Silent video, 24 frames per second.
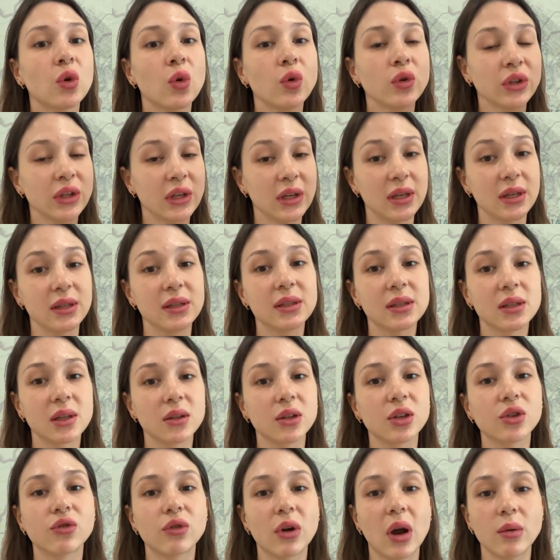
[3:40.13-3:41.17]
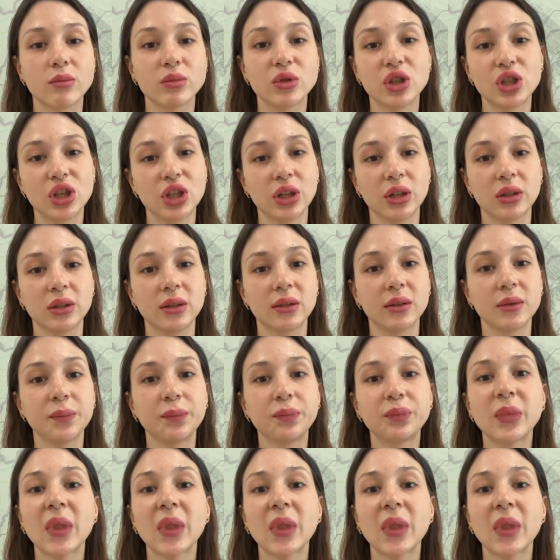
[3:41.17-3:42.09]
on his Telegram channel.